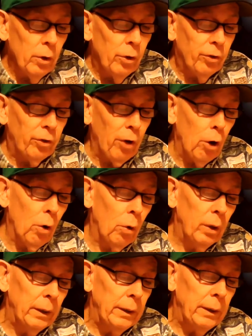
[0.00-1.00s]

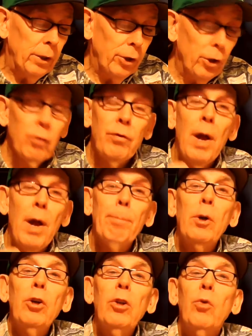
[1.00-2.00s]
so you've
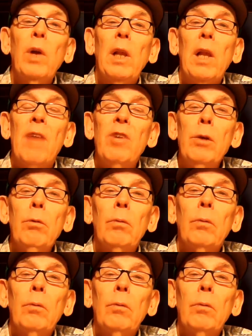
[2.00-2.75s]
numbered to 11.